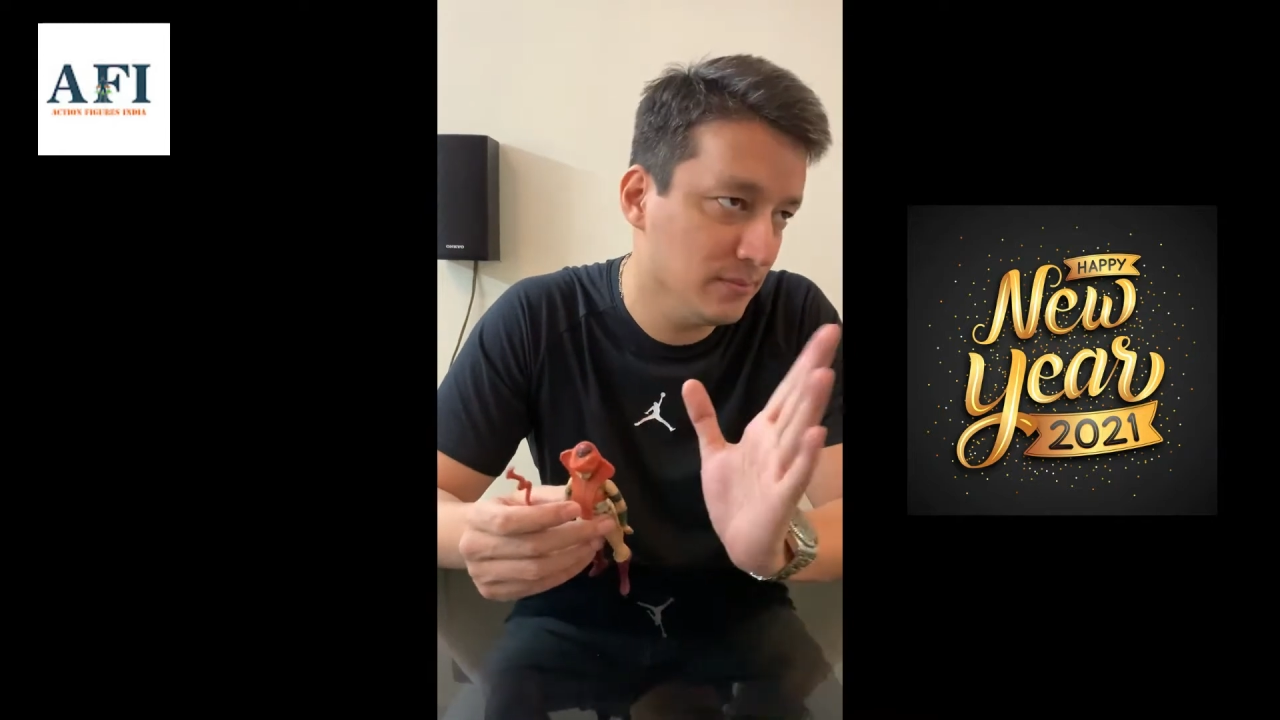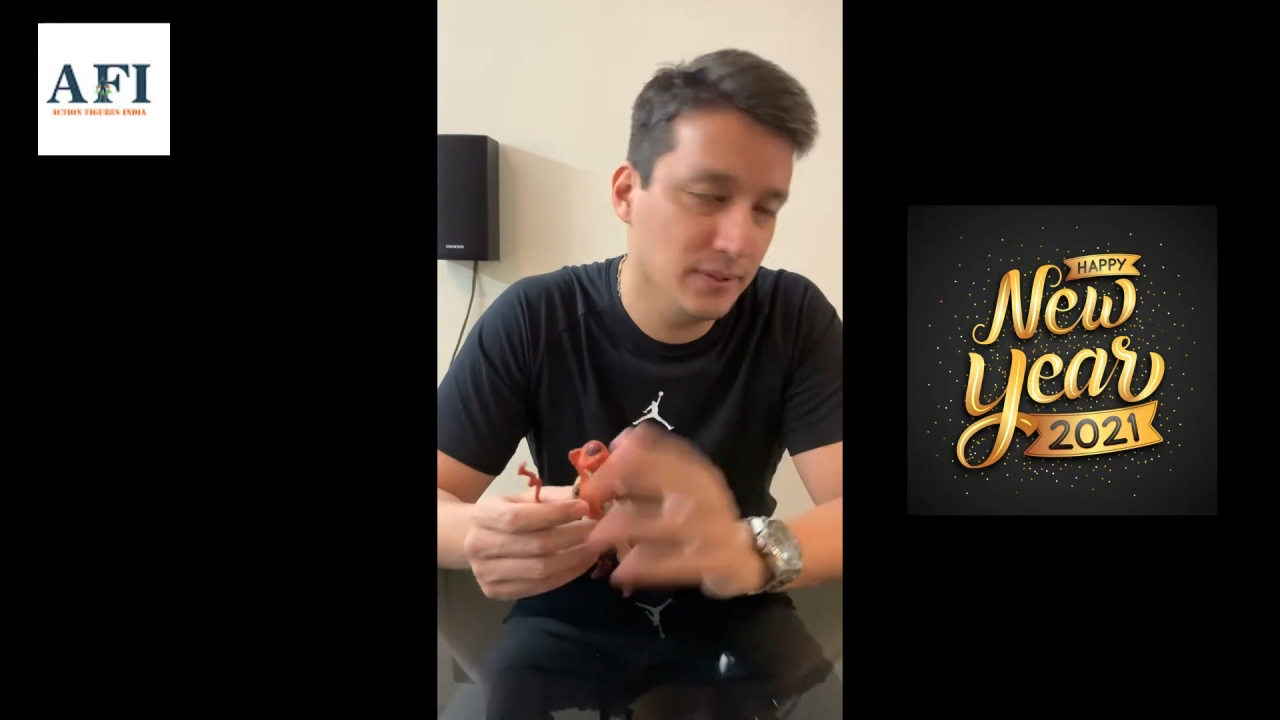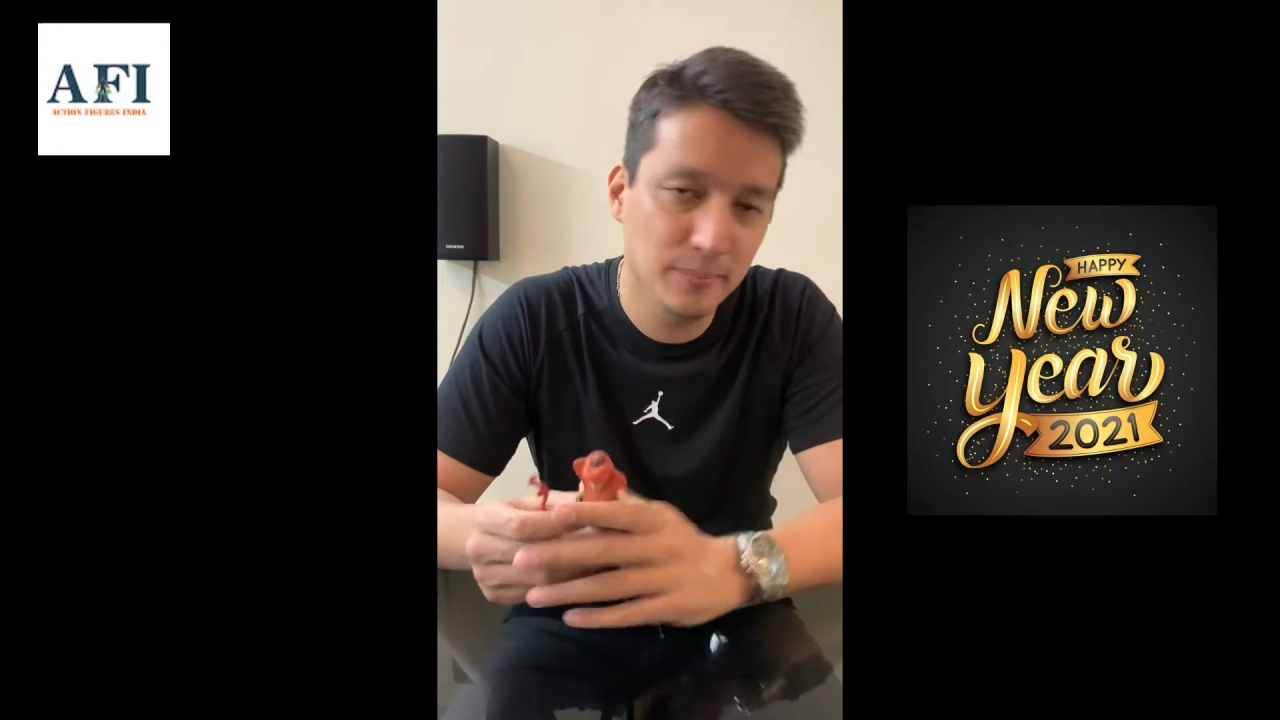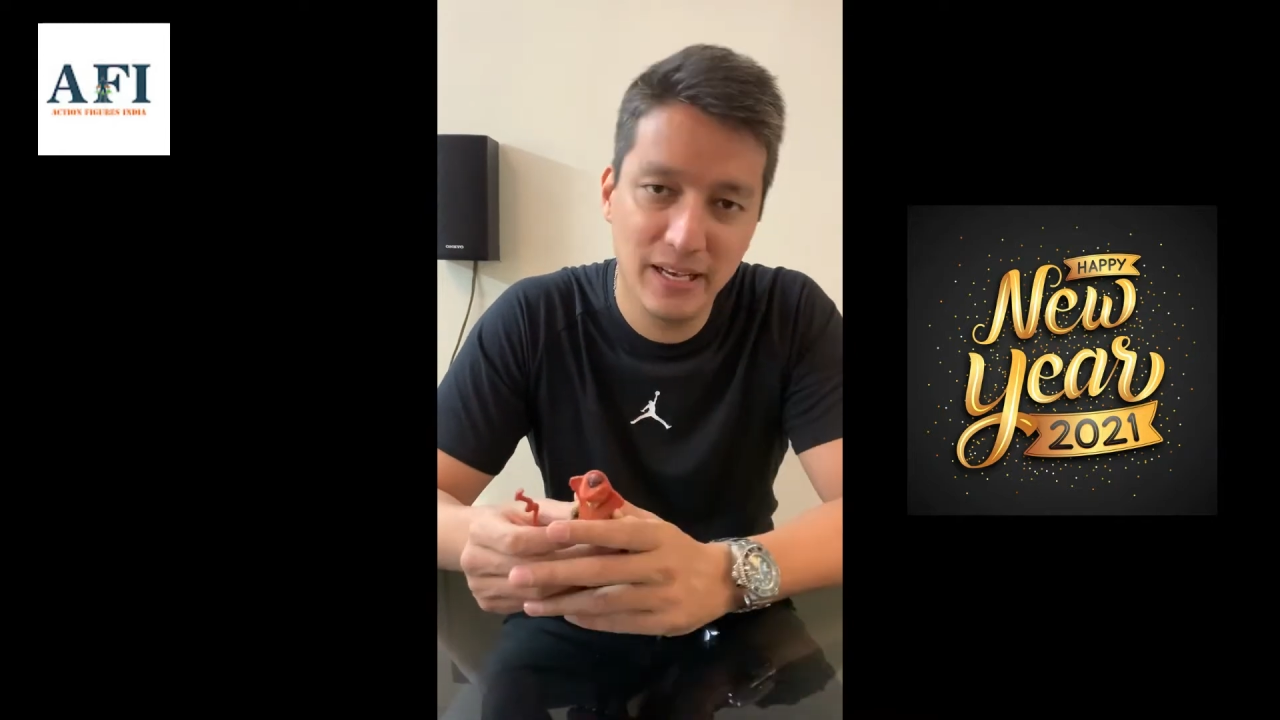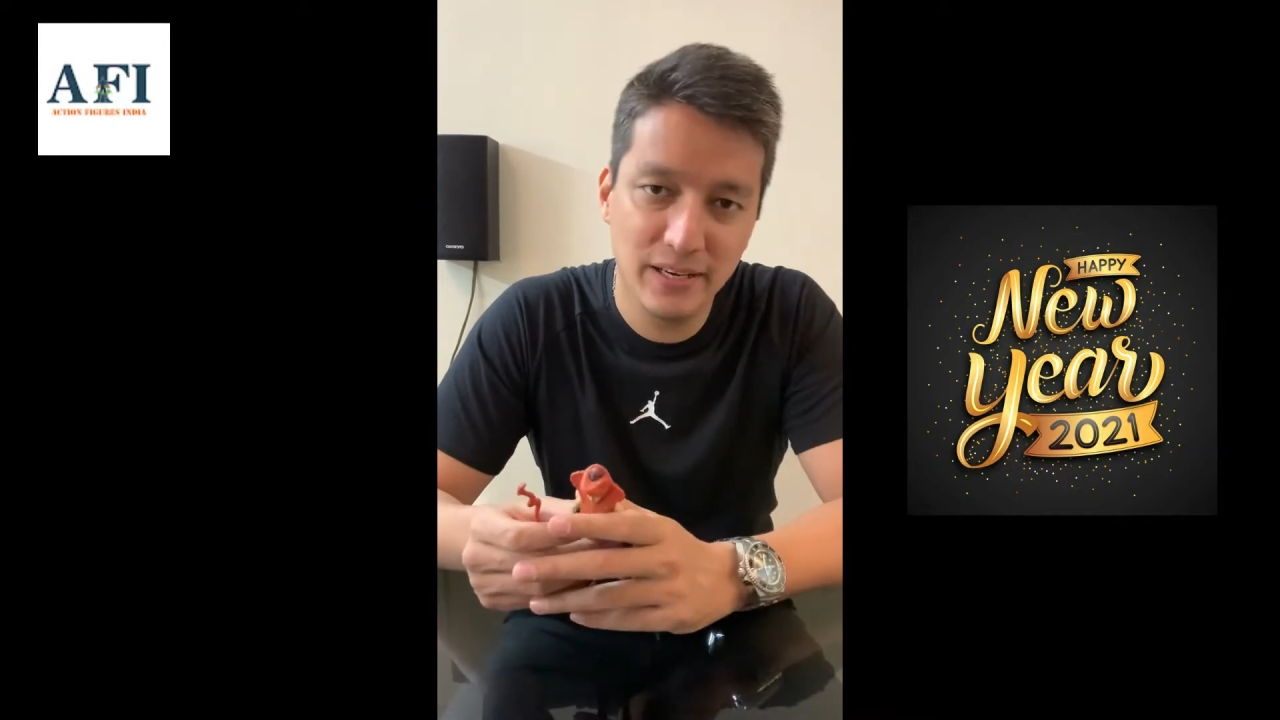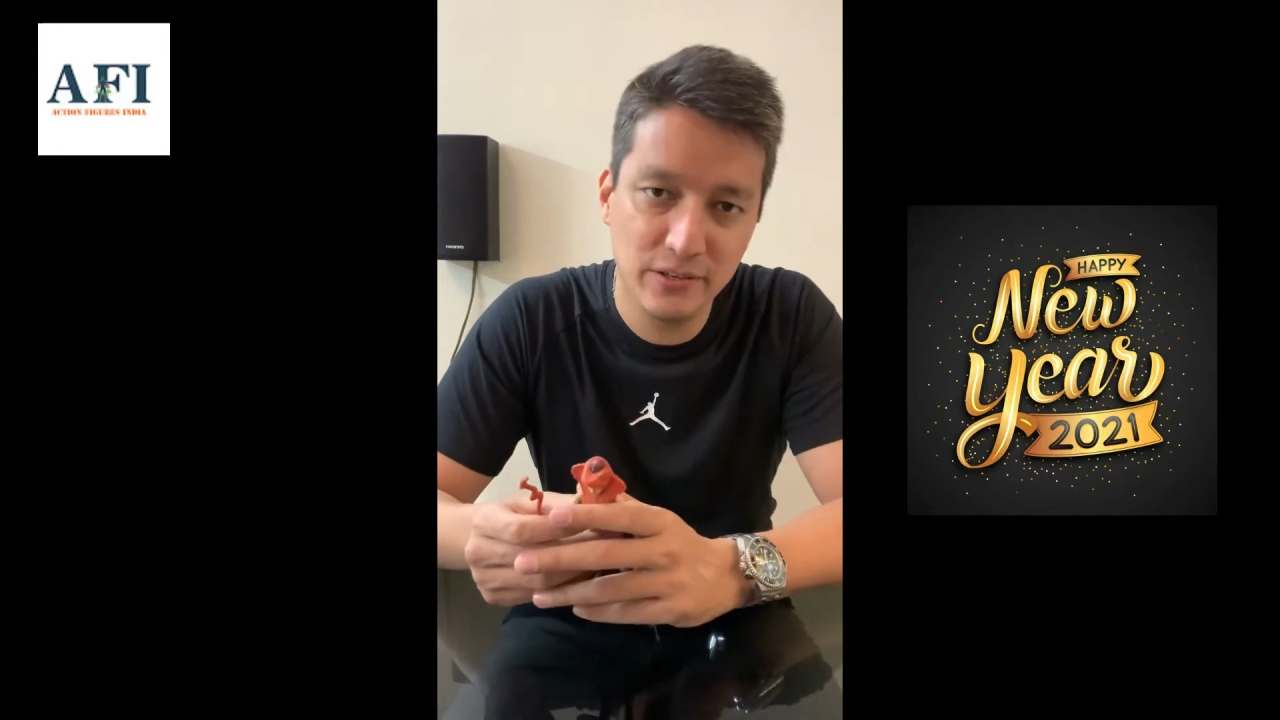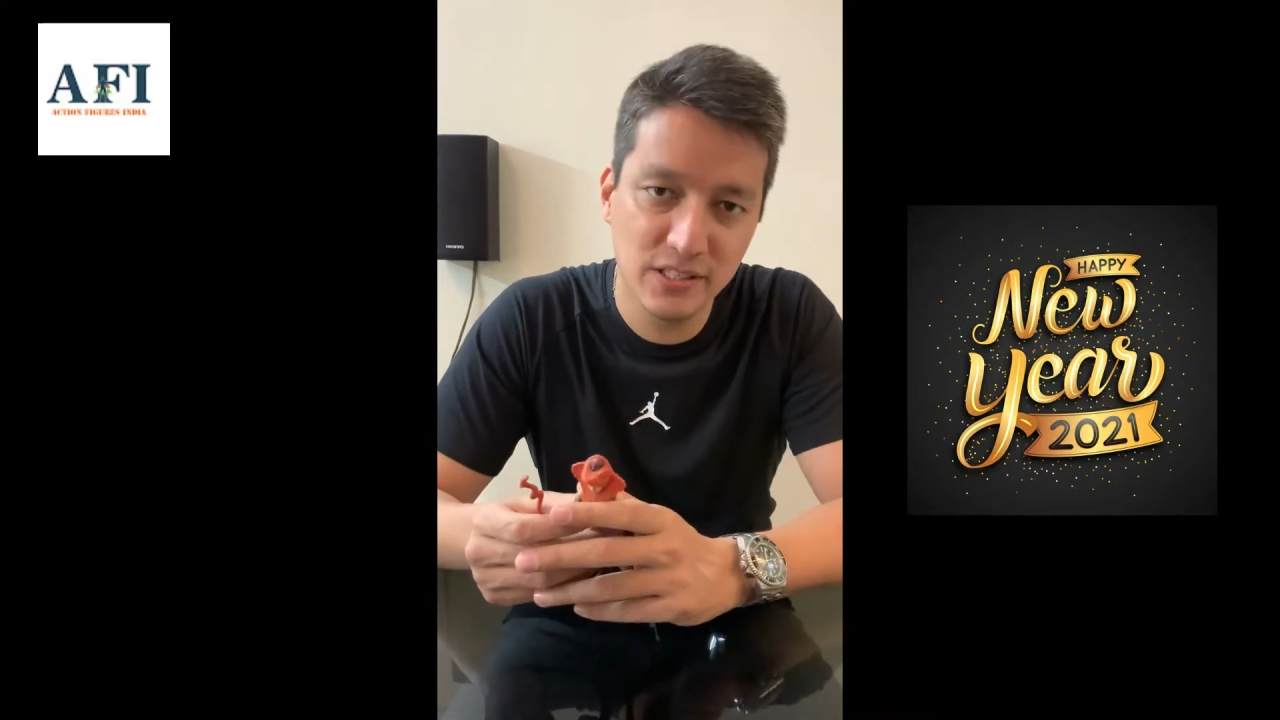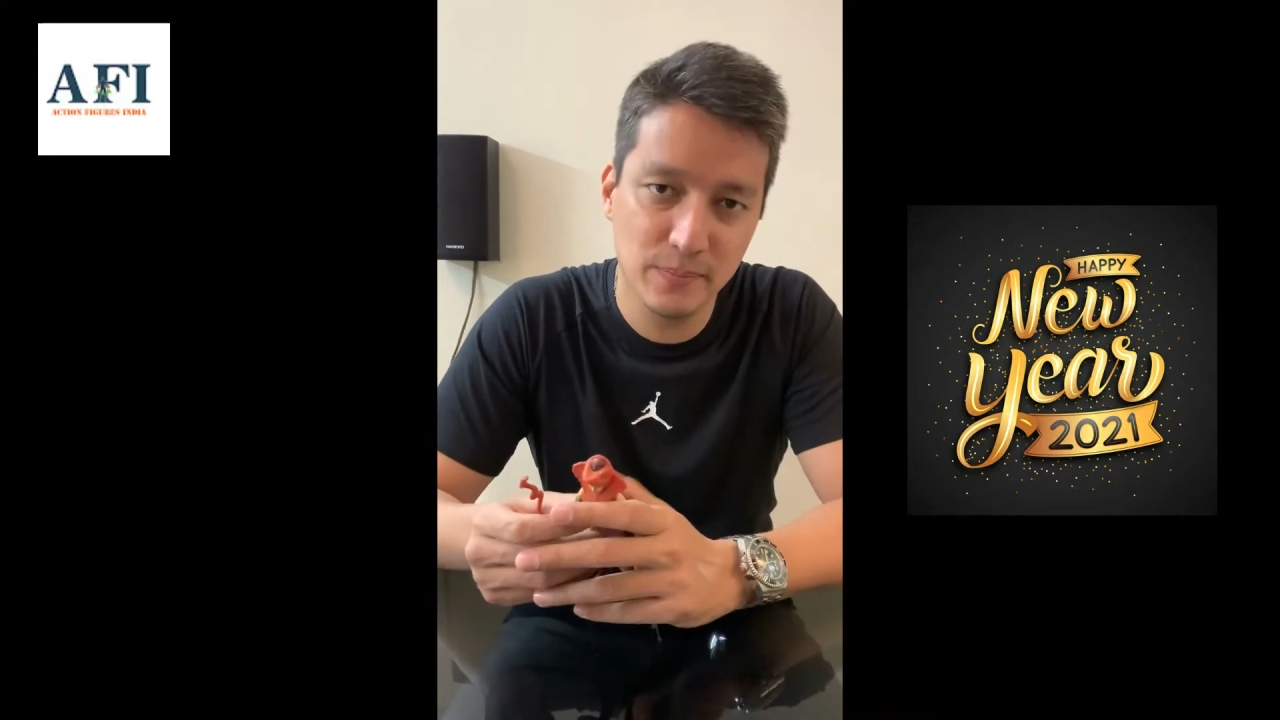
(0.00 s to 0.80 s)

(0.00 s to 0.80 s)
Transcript: the bad years